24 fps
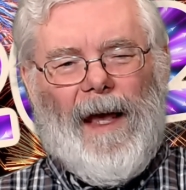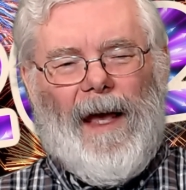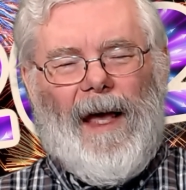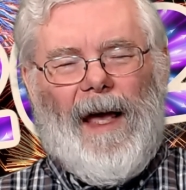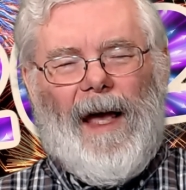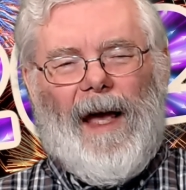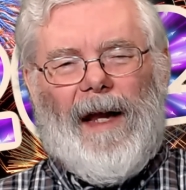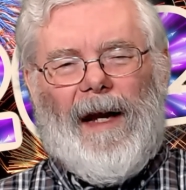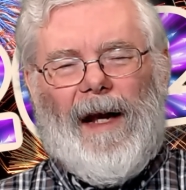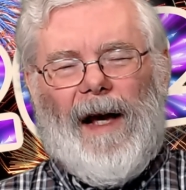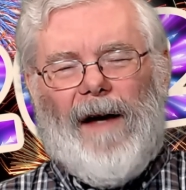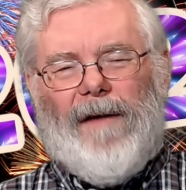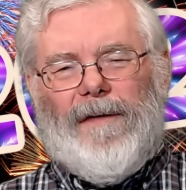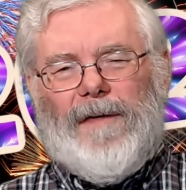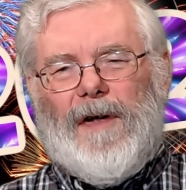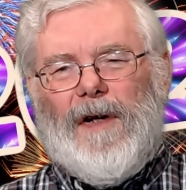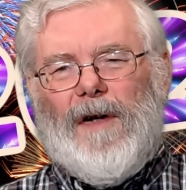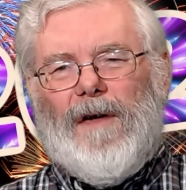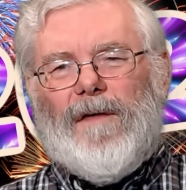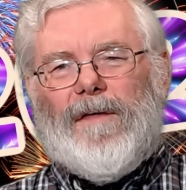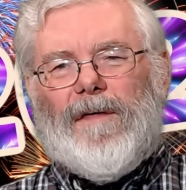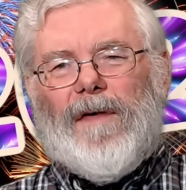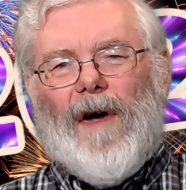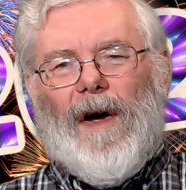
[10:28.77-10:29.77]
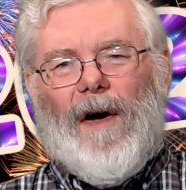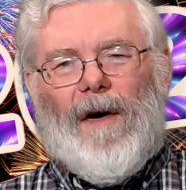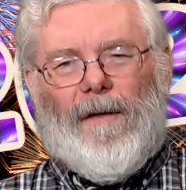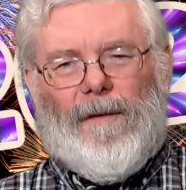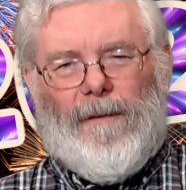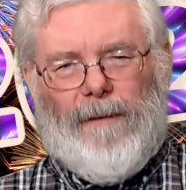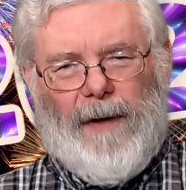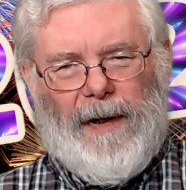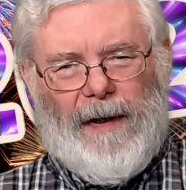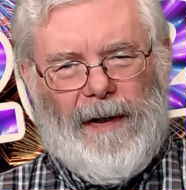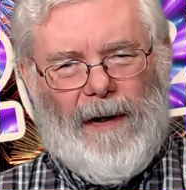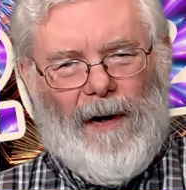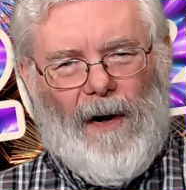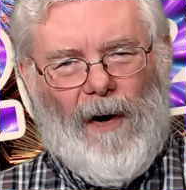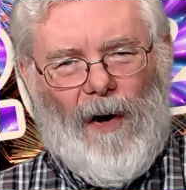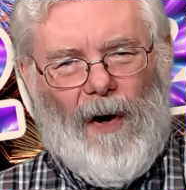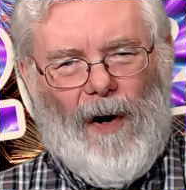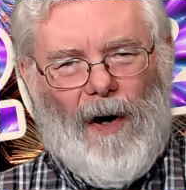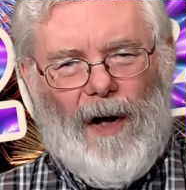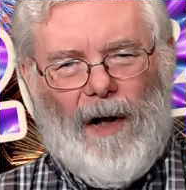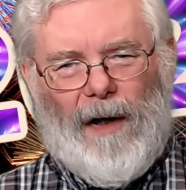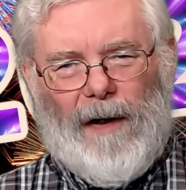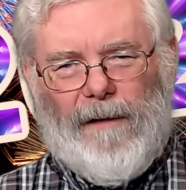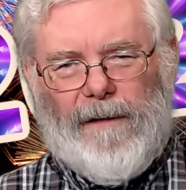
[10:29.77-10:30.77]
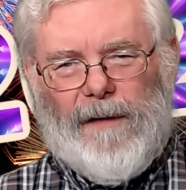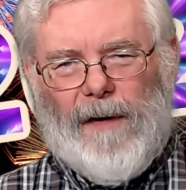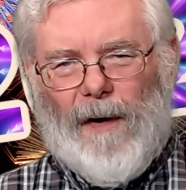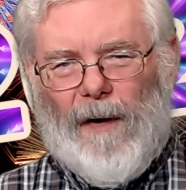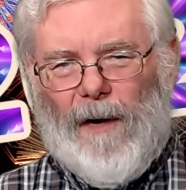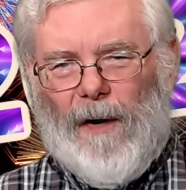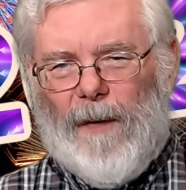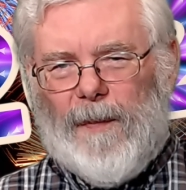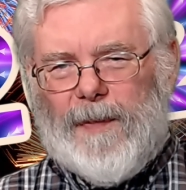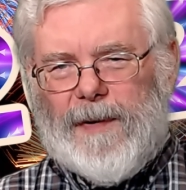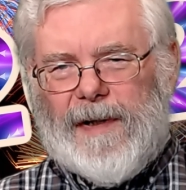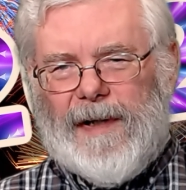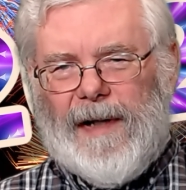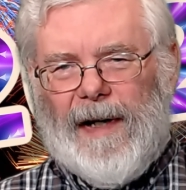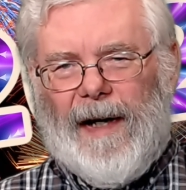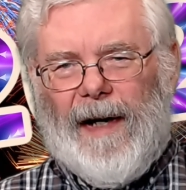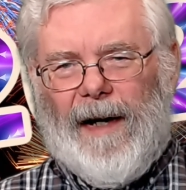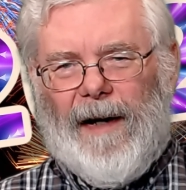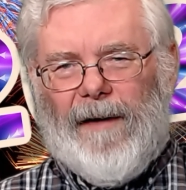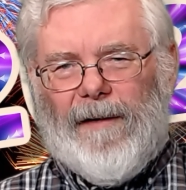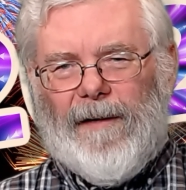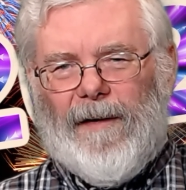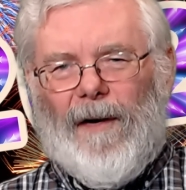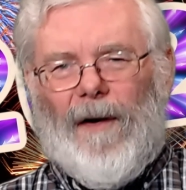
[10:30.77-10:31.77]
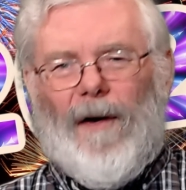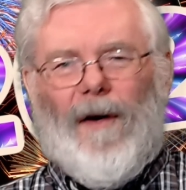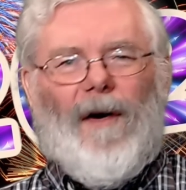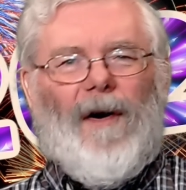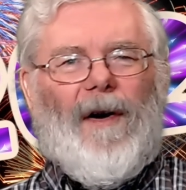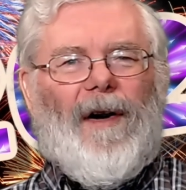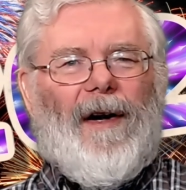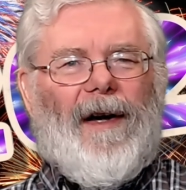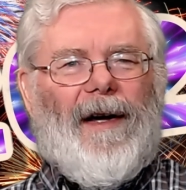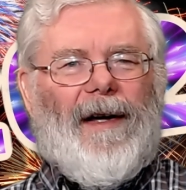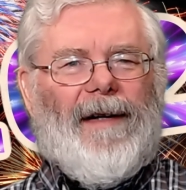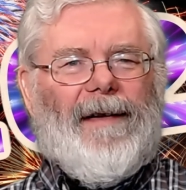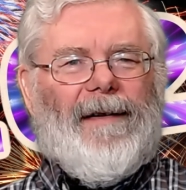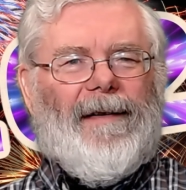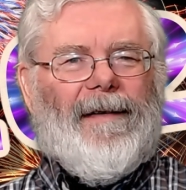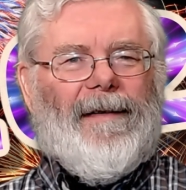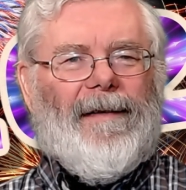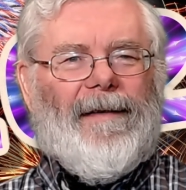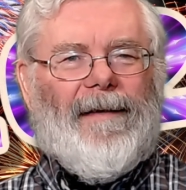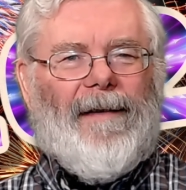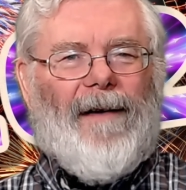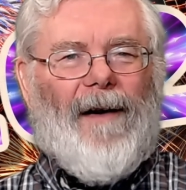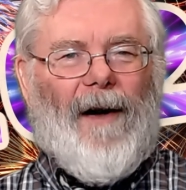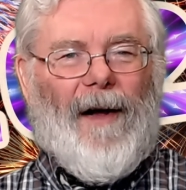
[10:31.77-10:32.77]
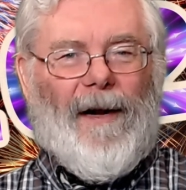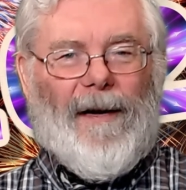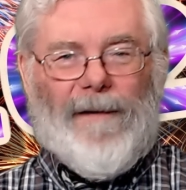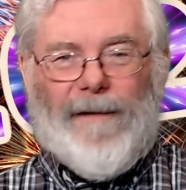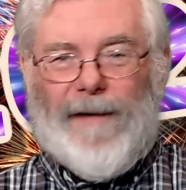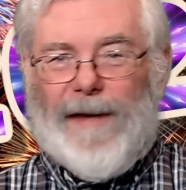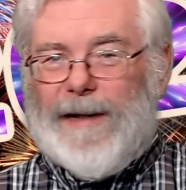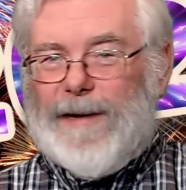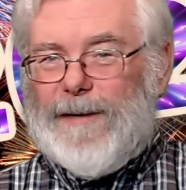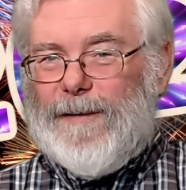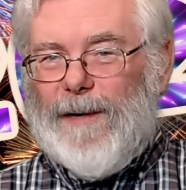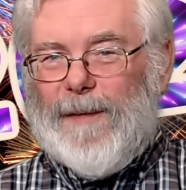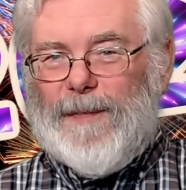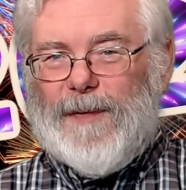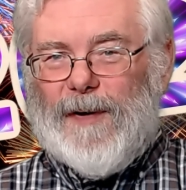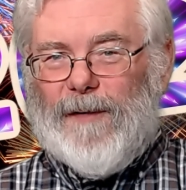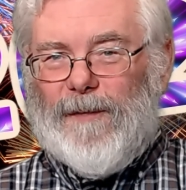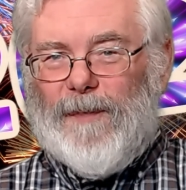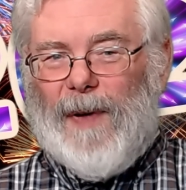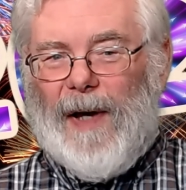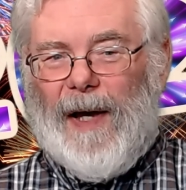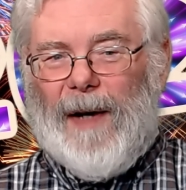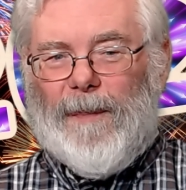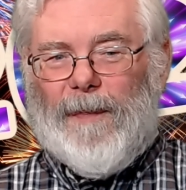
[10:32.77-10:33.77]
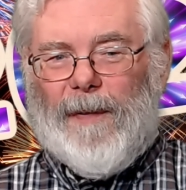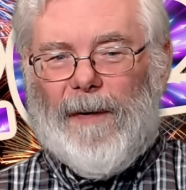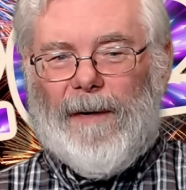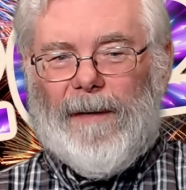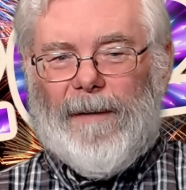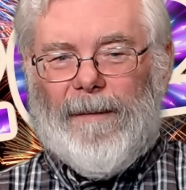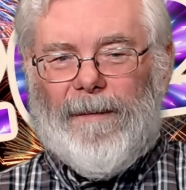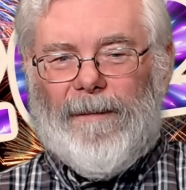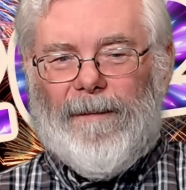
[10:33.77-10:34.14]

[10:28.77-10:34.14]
And after you've written all of your hopes down on all of these strips of paper,